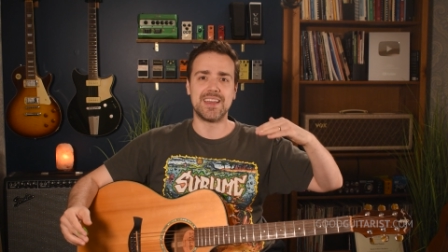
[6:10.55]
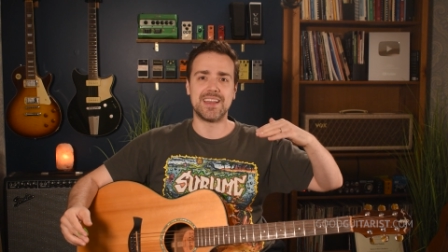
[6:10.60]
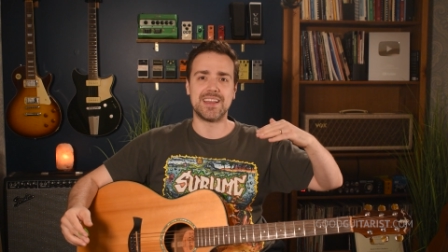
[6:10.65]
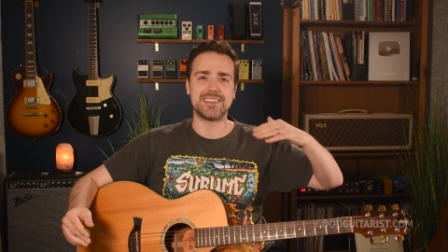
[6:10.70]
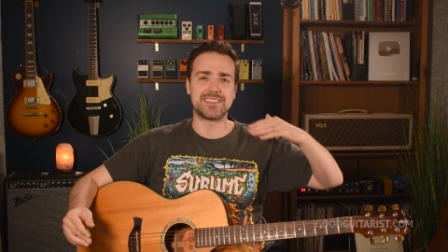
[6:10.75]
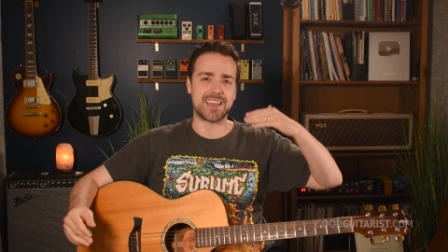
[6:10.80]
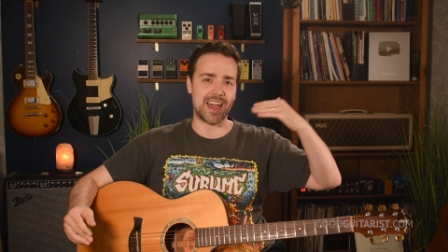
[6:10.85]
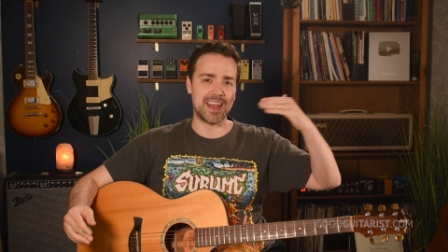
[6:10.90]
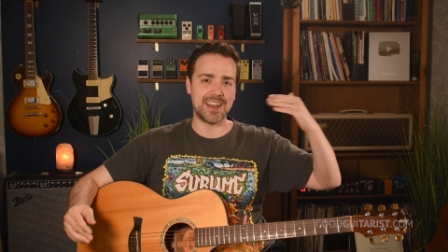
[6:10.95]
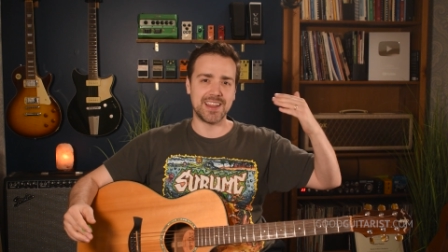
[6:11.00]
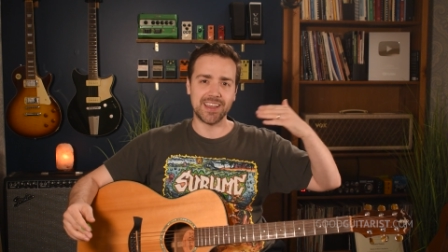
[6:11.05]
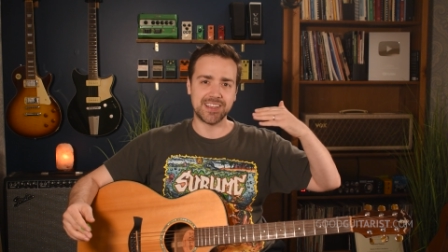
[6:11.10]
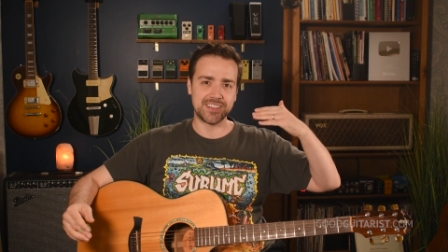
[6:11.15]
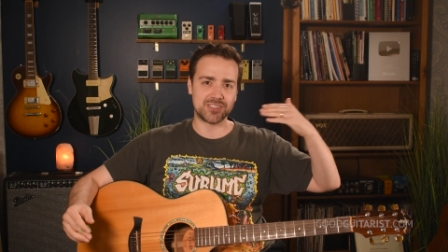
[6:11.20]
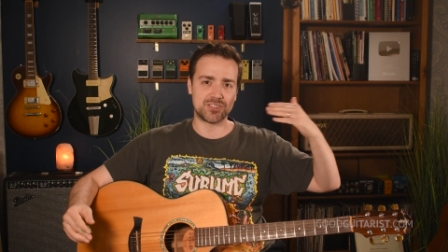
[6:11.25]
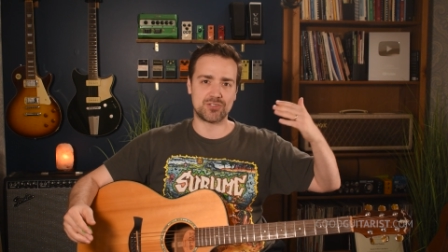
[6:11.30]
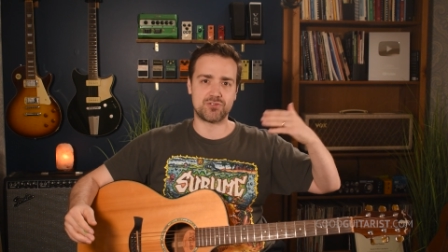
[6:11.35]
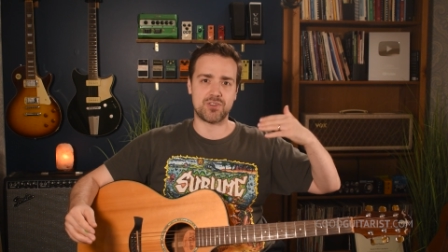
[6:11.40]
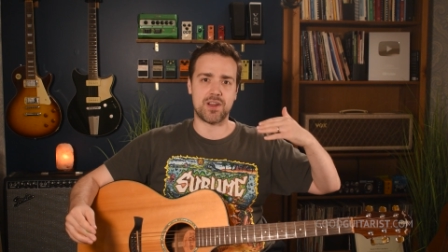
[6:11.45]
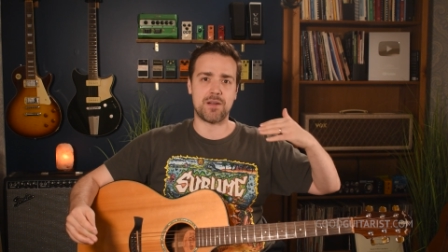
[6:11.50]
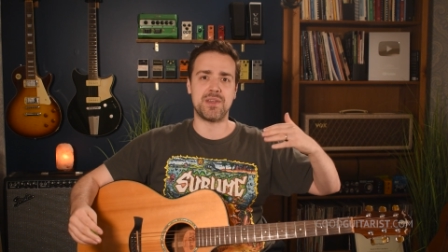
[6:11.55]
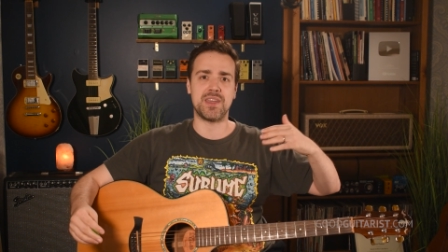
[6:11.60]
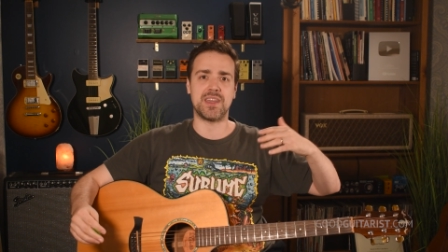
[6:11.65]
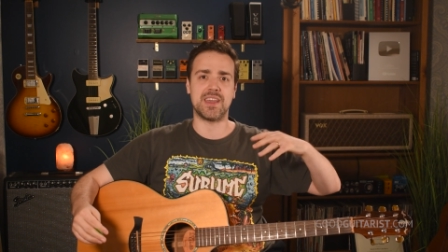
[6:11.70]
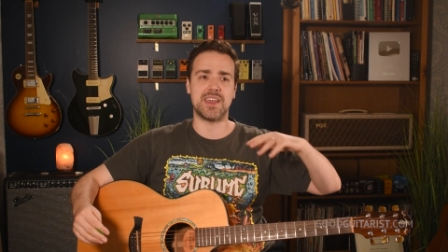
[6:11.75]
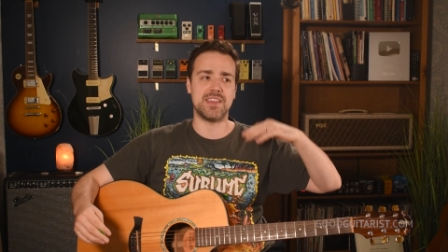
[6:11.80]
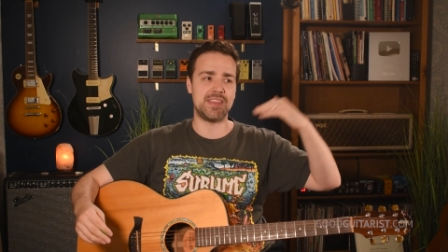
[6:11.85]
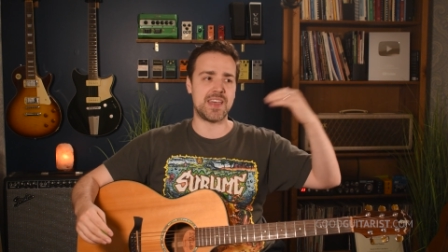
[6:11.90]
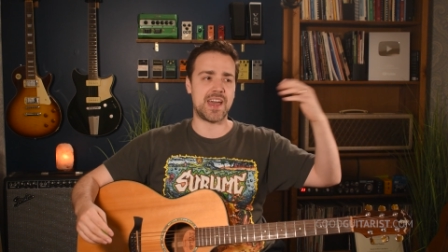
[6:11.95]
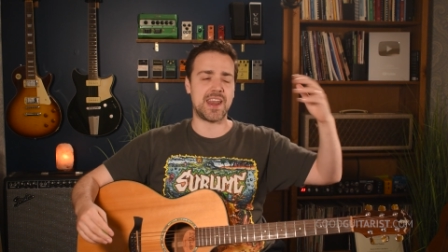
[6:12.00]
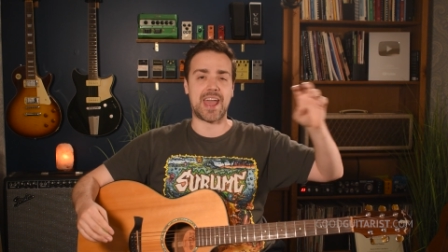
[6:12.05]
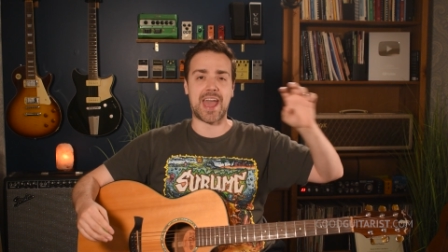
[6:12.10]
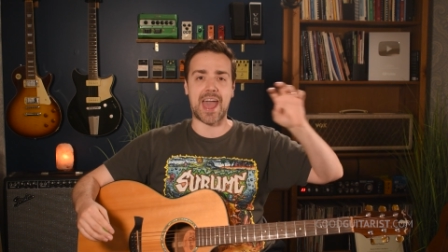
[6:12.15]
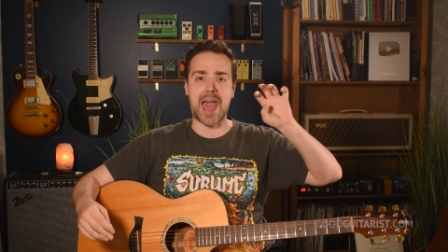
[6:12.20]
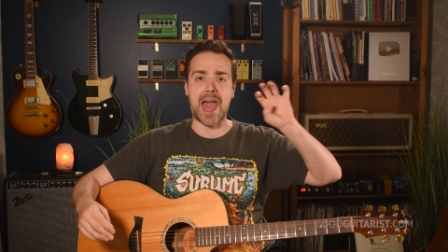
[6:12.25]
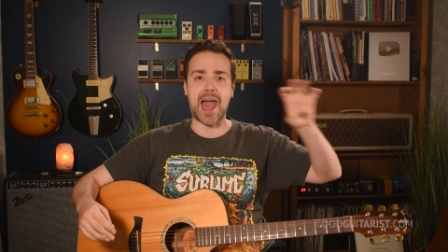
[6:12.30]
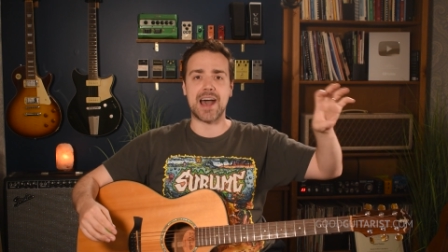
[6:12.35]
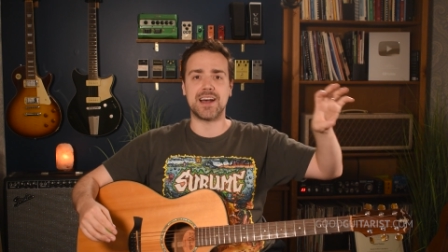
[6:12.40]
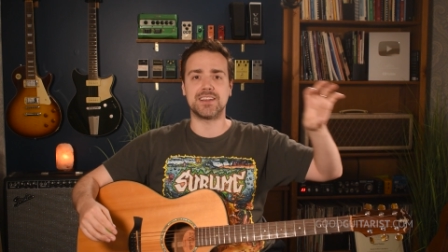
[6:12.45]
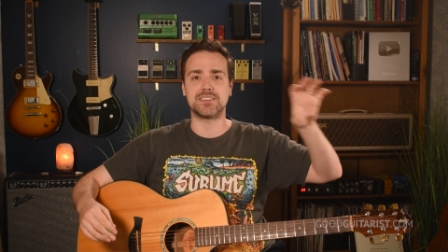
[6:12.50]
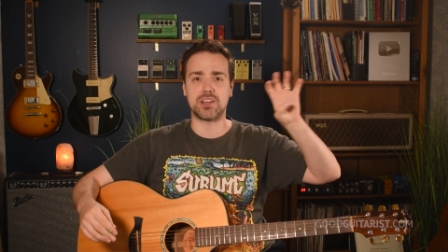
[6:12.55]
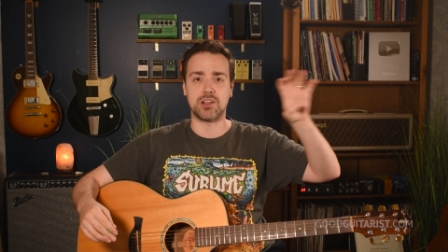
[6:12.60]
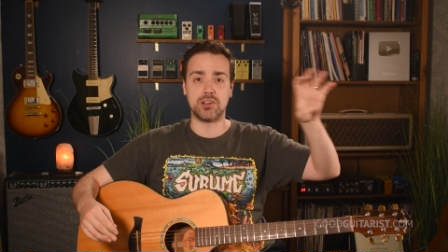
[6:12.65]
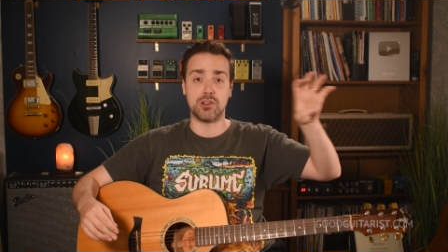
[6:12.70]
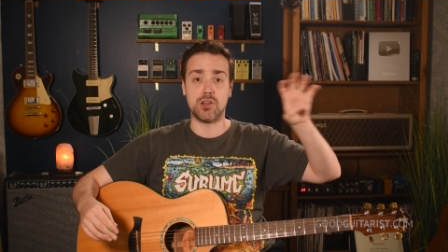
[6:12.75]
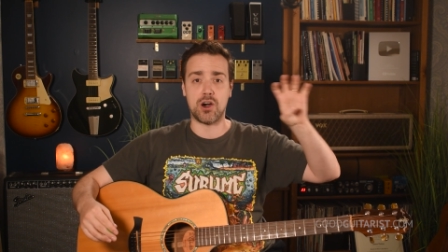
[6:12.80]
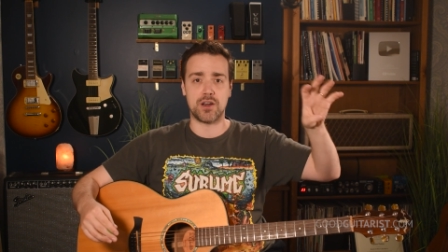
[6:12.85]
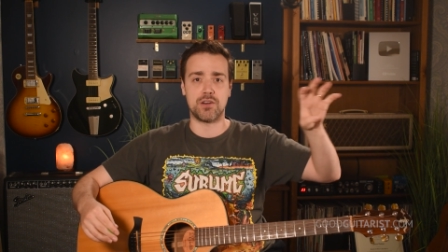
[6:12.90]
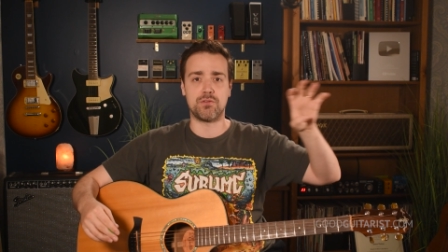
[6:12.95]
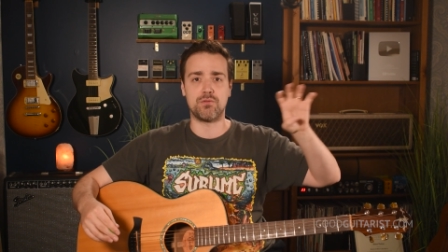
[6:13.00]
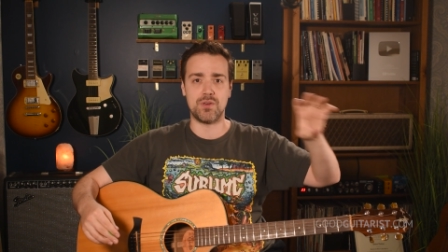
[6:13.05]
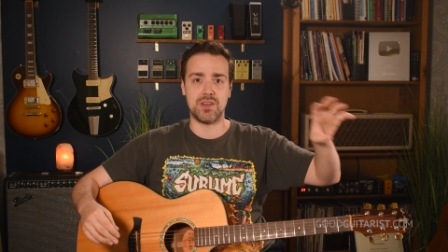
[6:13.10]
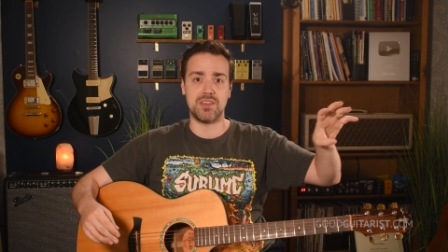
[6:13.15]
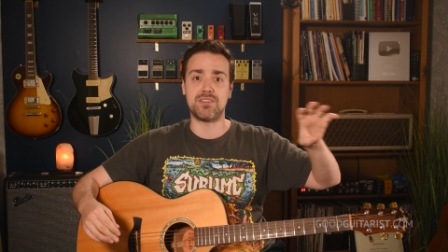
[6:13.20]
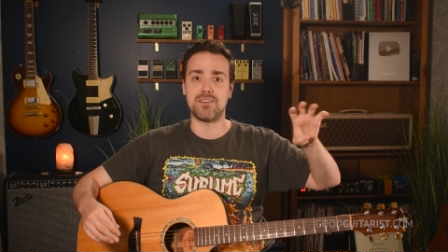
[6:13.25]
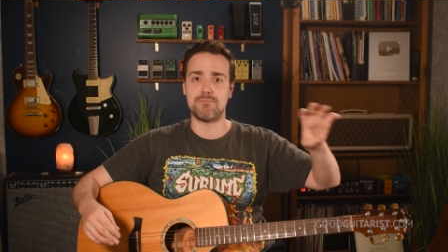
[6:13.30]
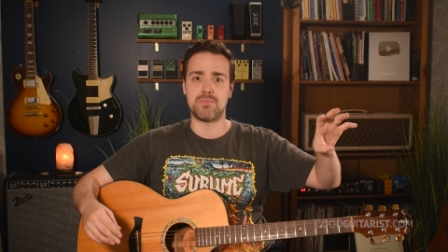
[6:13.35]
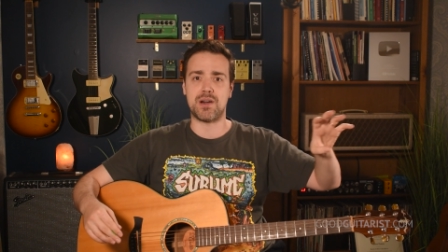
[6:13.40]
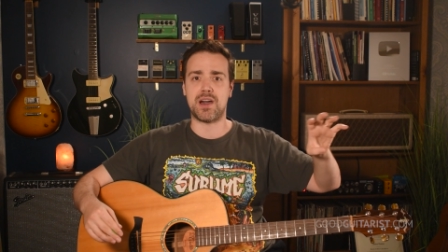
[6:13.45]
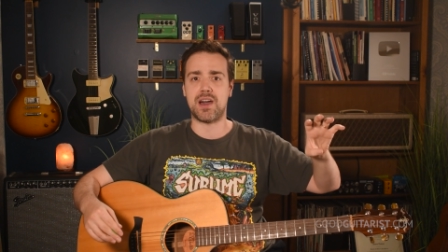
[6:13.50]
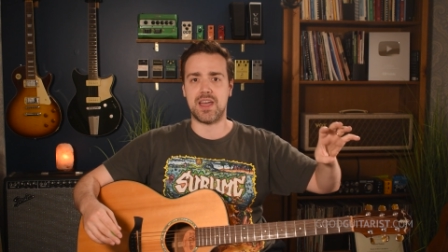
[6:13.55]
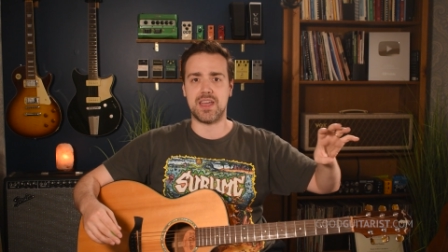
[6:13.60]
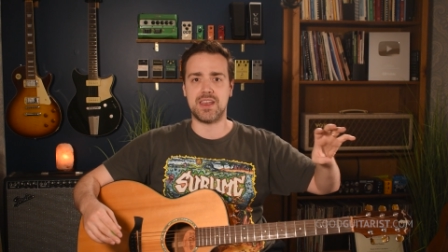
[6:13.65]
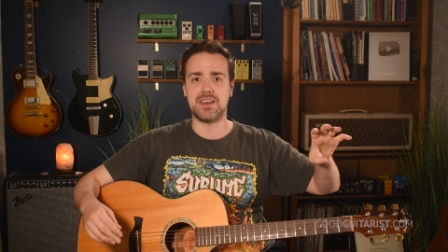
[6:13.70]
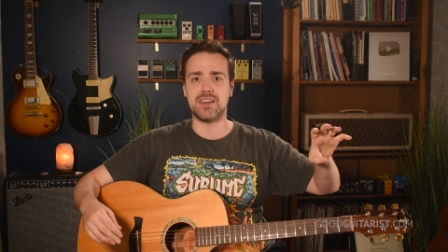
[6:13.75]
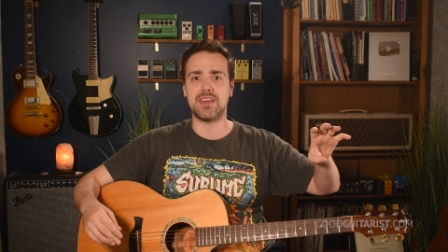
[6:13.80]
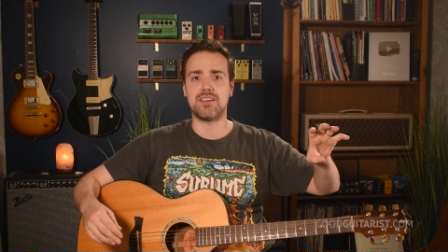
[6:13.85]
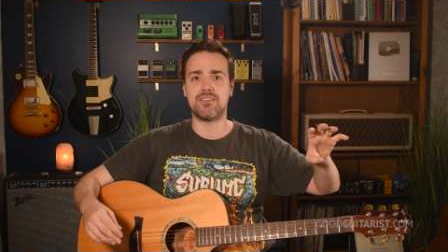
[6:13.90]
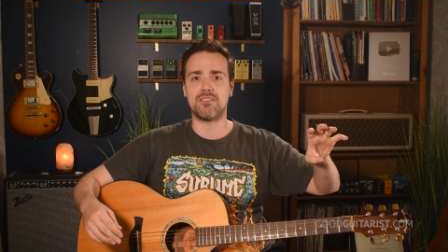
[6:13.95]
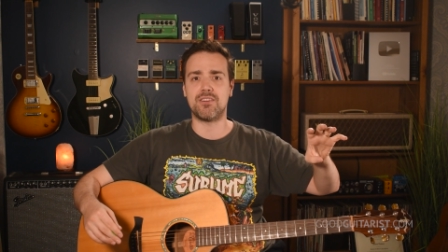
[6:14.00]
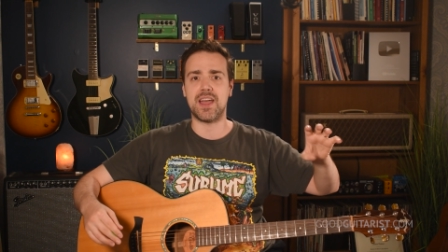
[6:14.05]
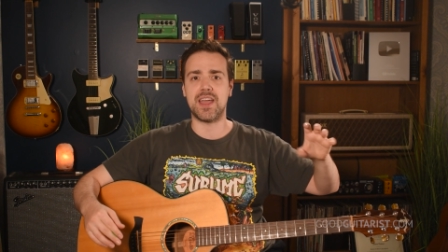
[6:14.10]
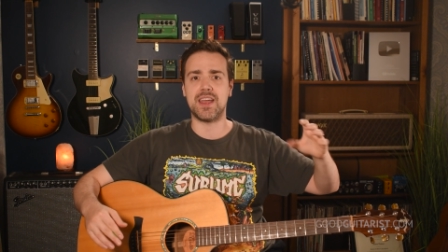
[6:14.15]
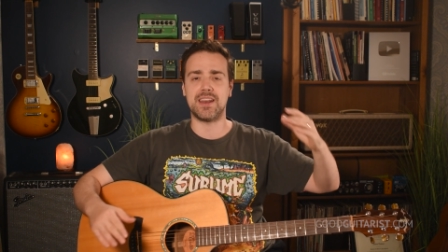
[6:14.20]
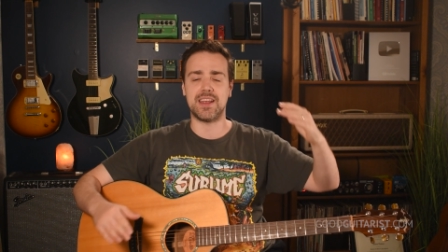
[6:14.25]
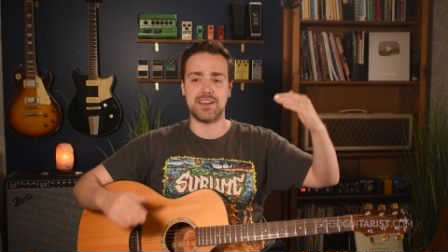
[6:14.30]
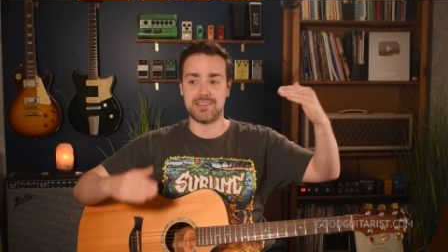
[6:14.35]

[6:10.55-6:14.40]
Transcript: is kind of like strumming in that it has a lot of rhythm behind it, right?